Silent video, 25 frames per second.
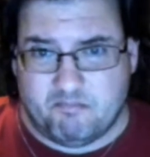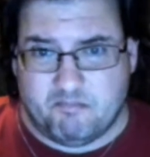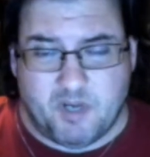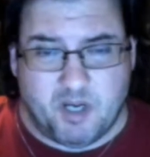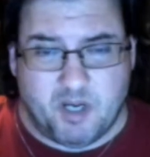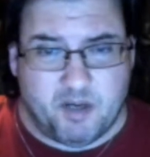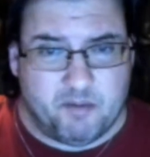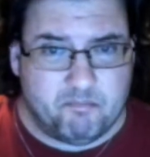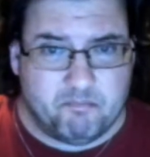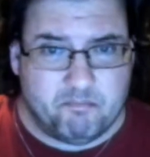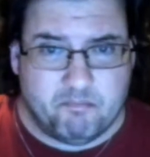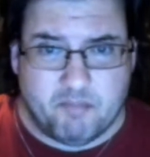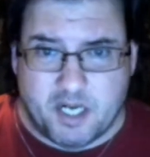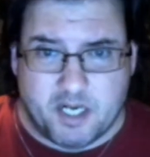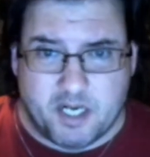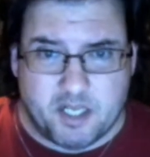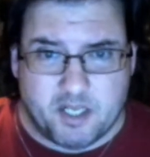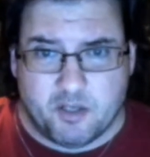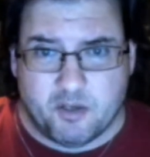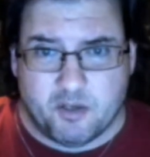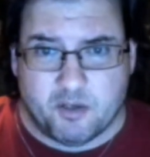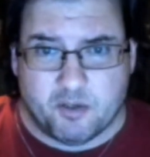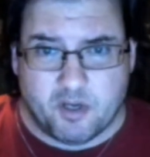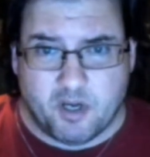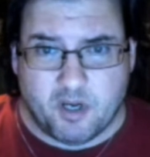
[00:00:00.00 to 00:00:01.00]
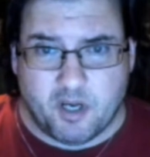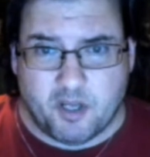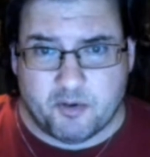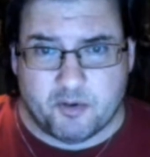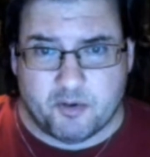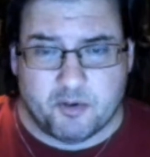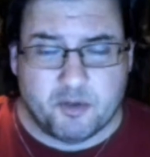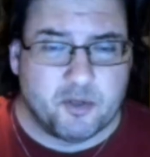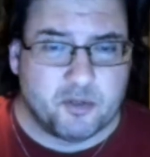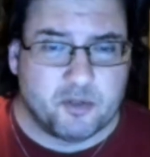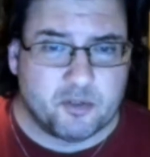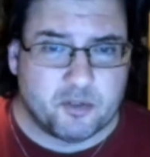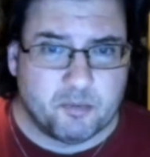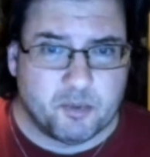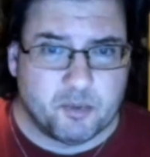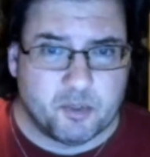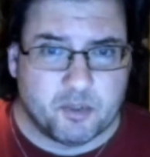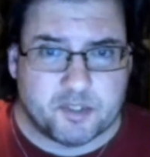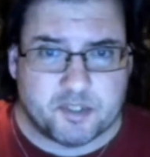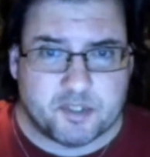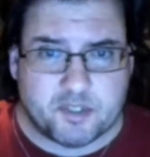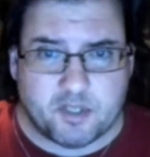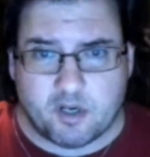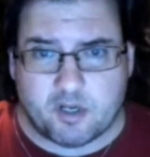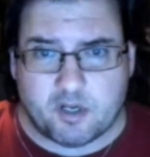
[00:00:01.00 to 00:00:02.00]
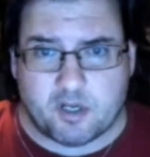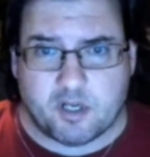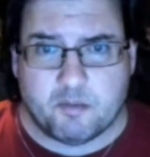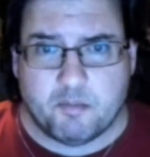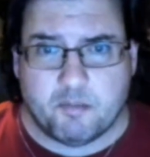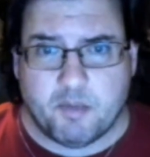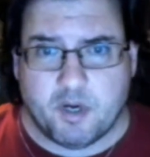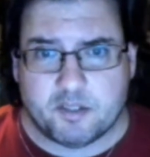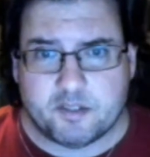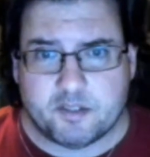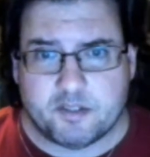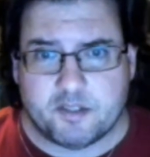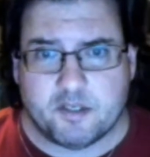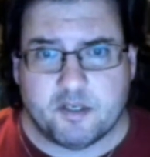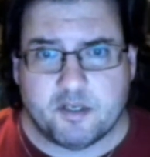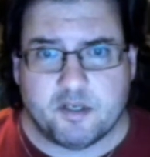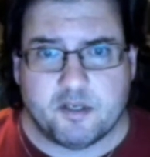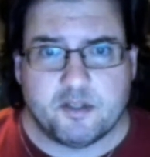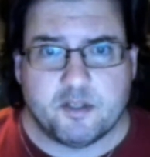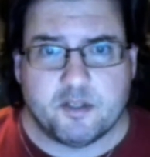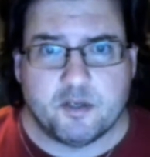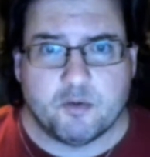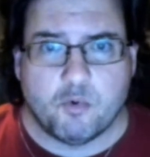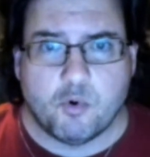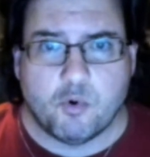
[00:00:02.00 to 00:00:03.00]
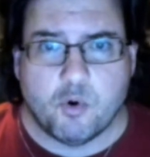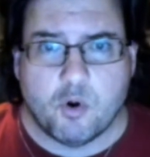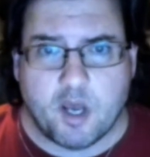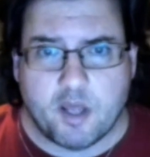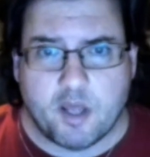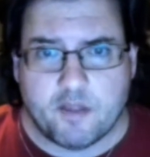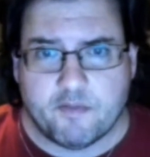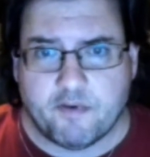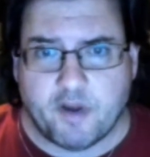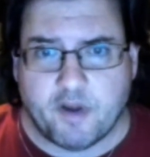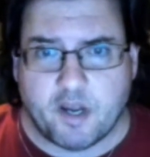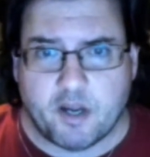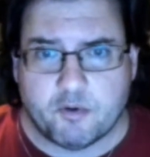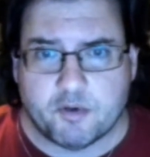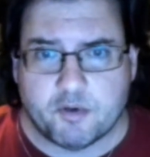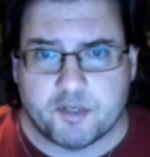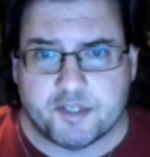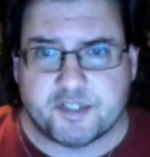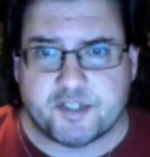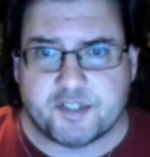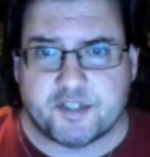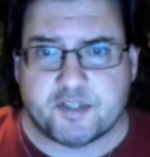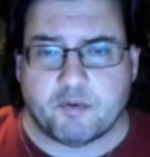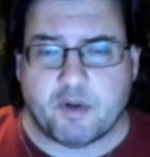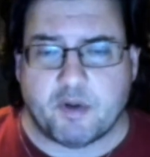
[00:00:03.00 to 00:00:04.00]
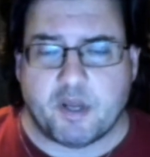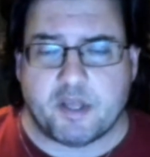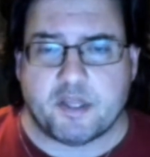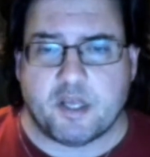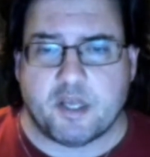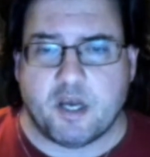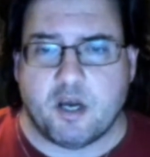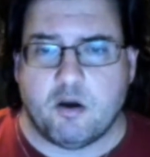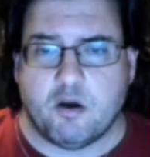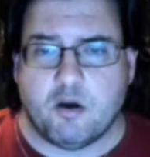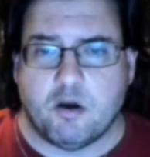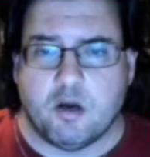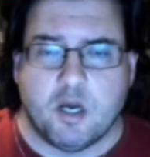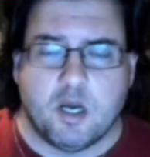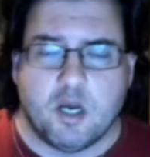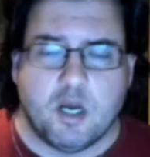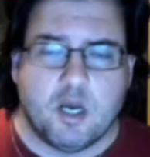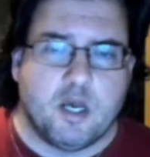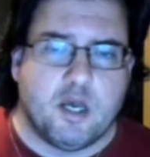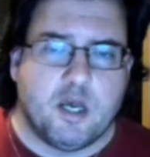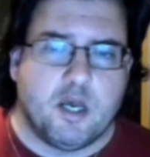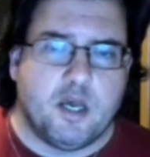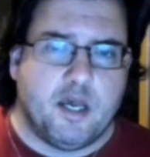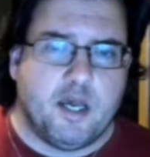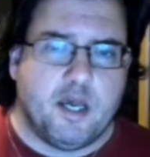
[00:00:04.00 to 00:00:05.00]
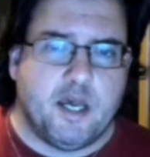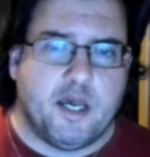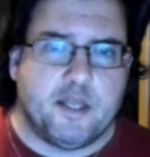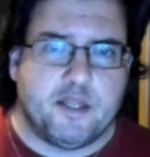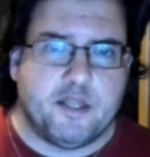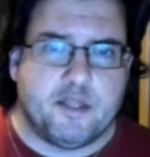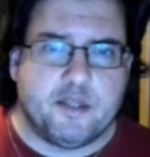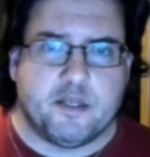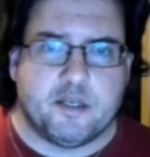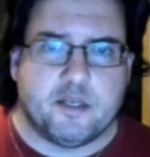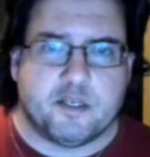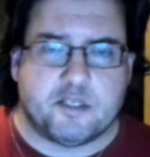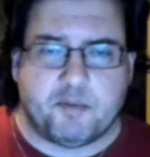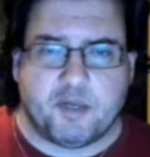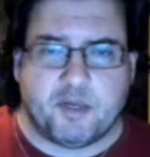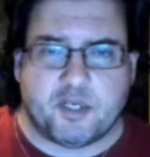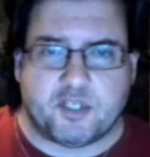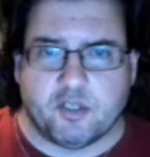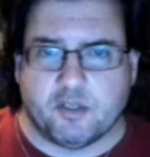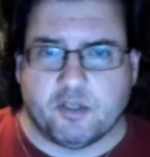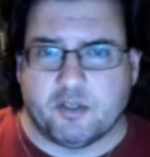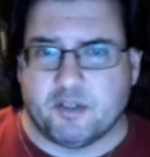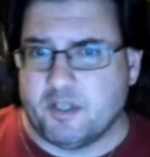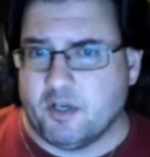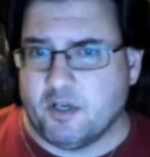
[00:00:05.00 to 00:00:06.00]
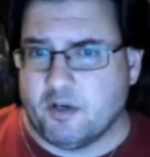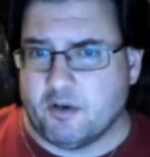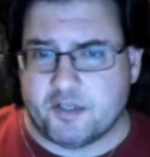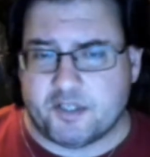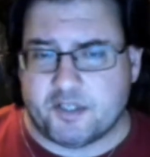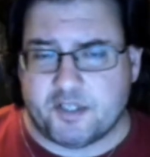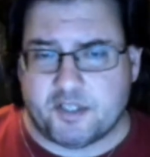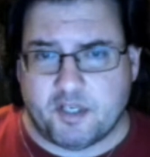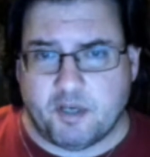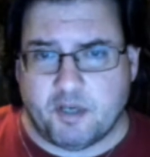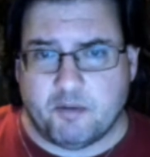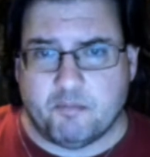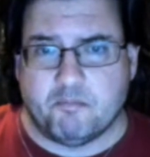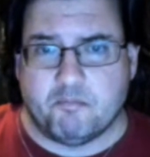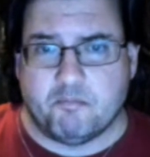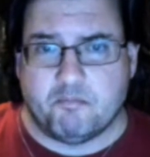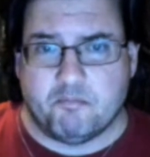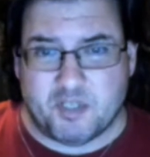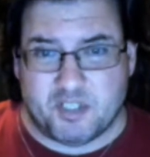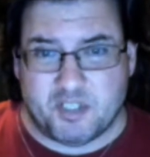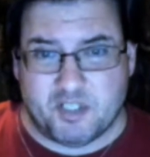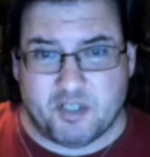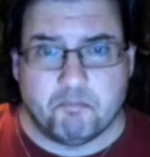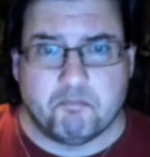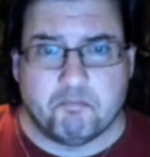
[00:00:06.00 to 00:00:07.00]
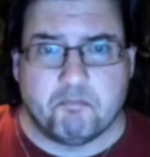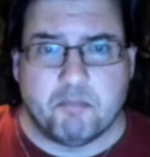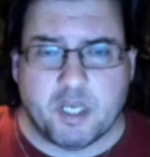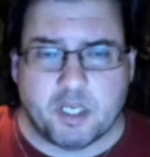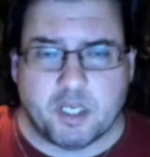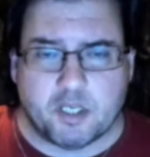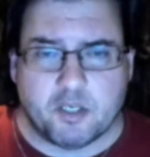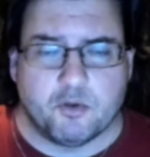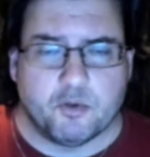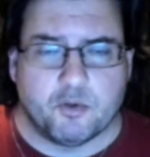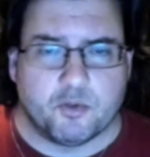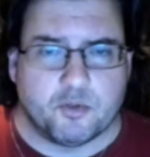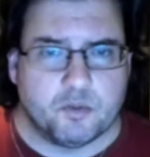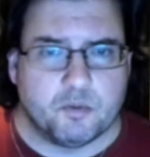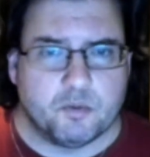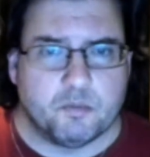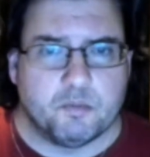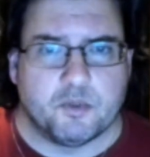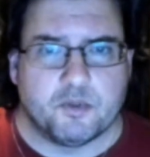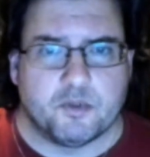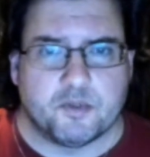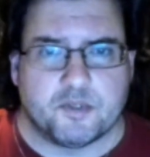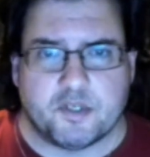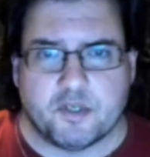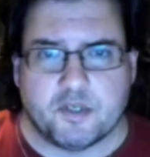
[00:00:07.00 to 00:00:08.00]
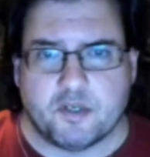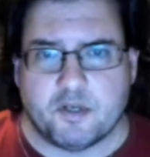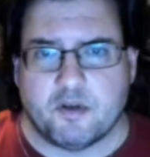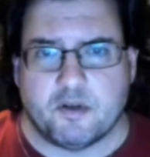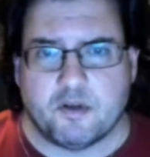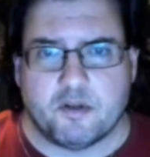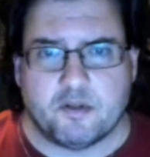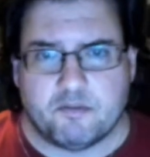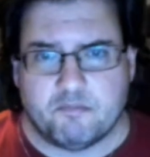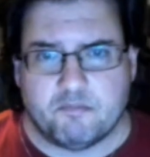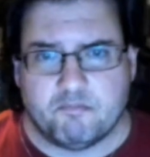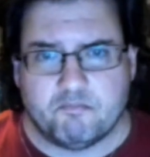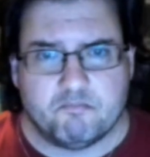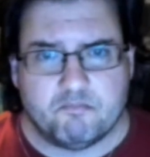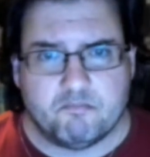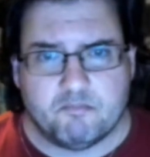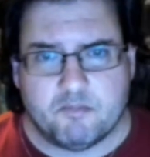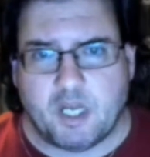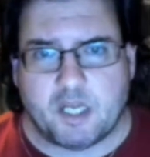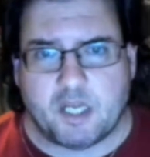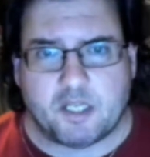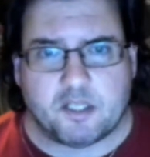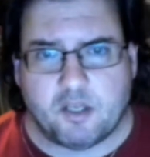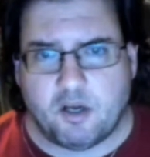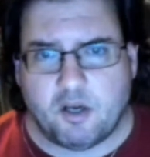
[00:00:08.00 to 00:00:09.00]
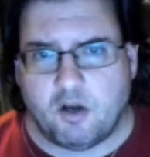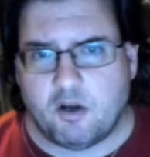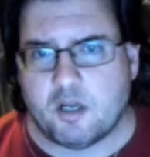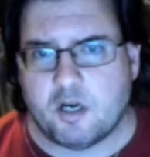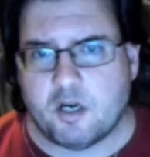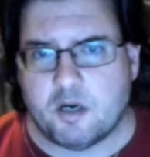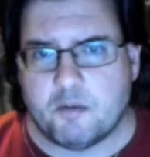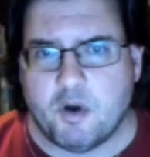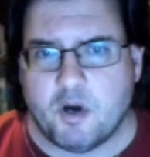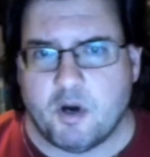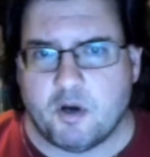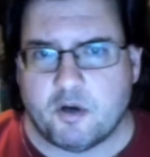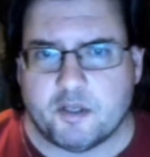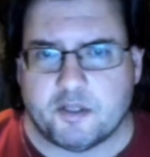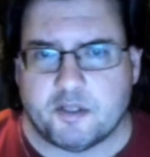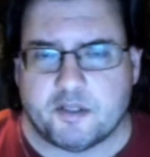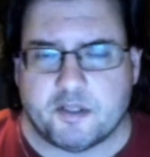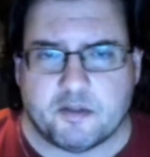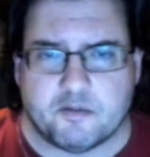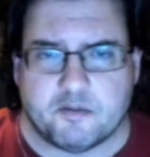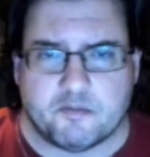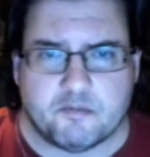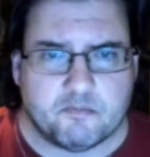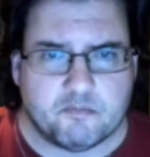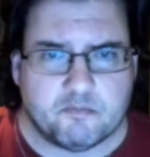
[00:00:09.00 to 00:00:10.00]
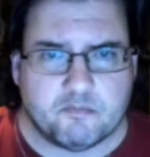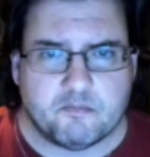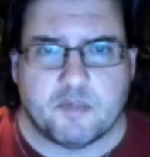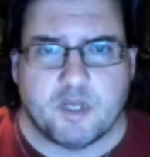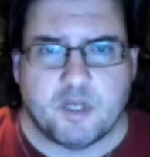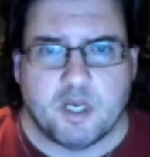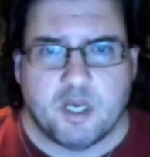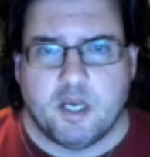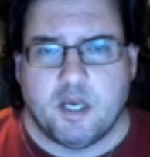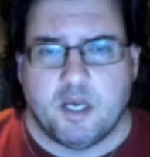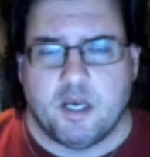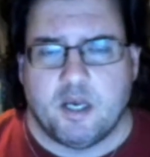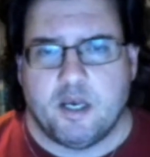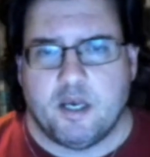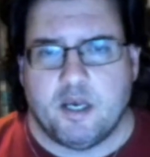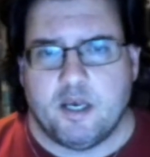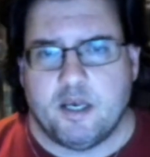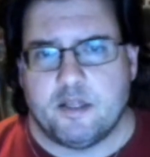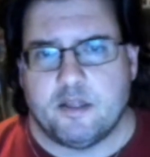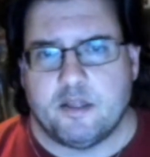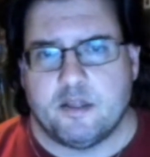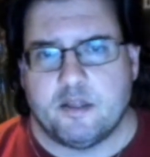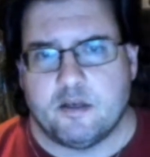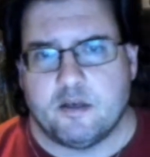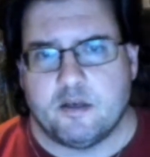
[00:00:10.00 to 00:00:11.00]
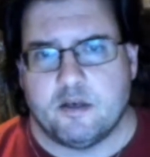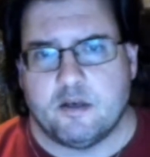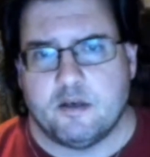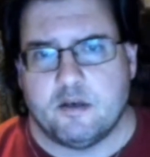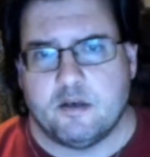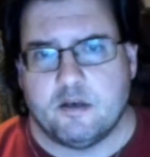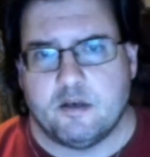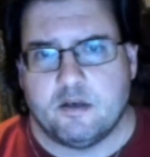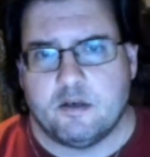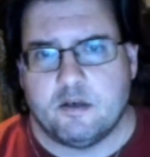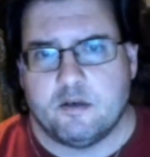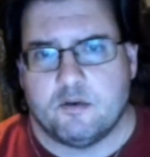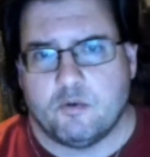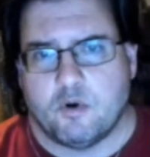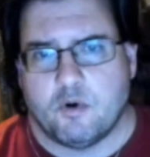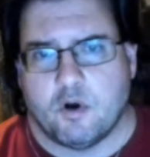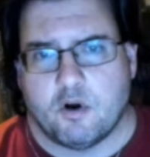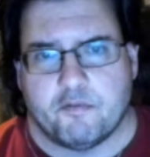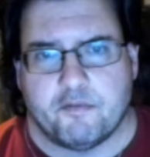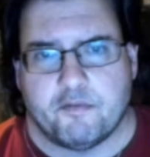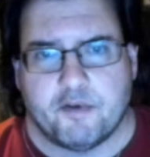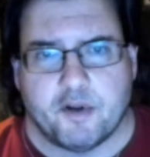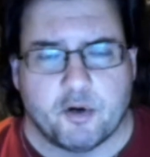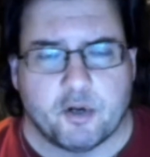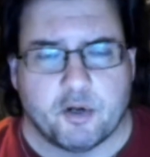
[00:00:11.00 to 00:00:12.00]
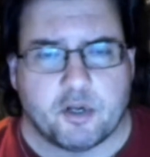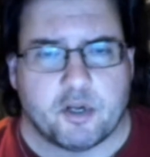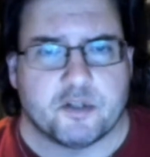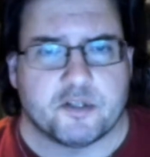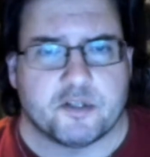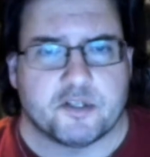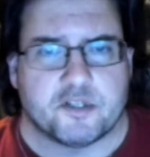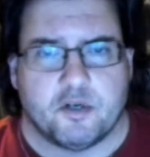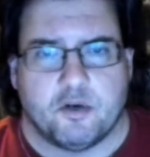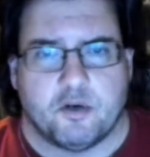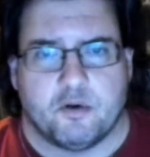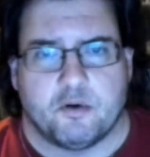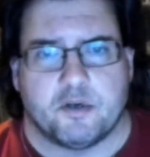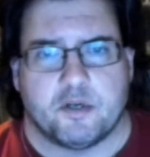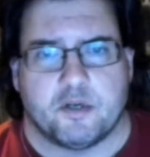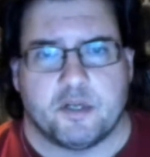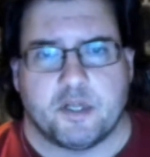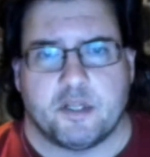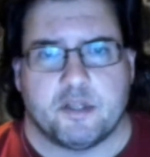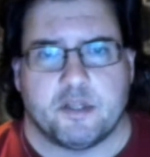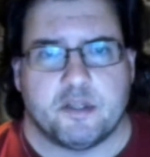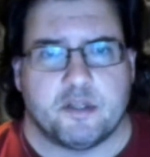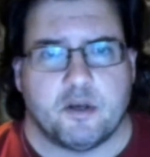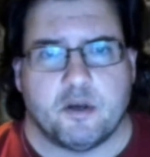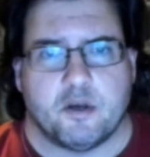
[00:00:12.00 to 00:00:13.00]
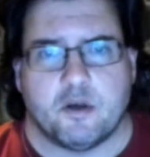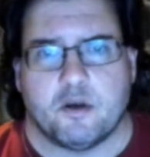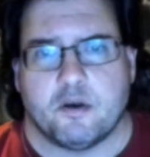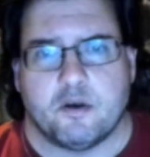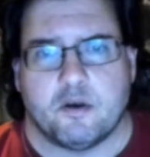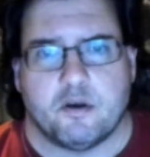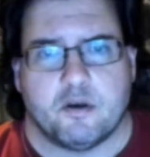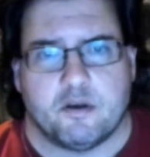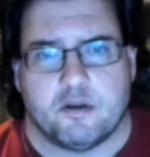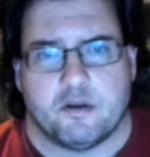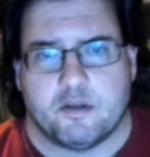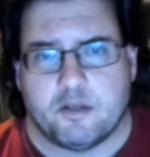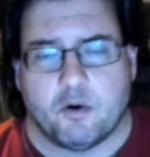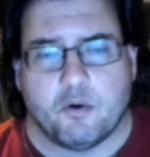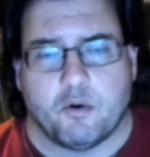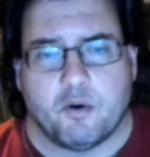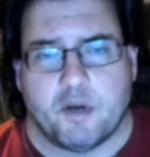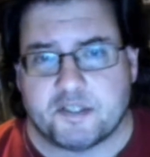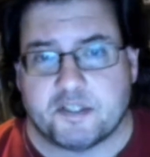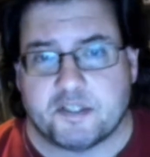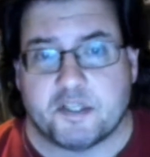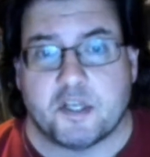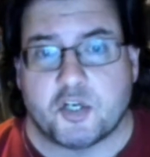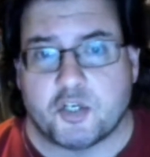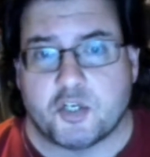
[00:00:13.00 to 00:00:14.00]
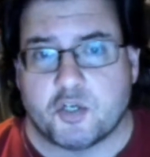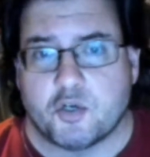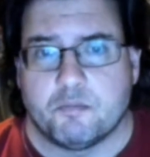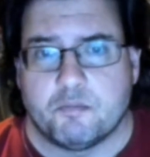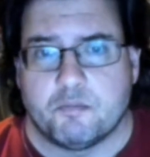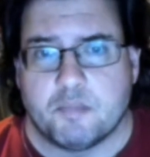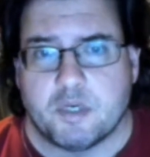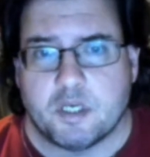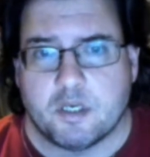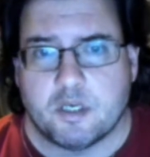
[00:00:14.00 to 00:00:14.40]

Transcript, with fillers: many other YouTubers talking about uh, the Wuhan virus right now, and especially there are some some big YouTubers uh, like talking about it and and uh, who are very concerned and uh, you know as they should be.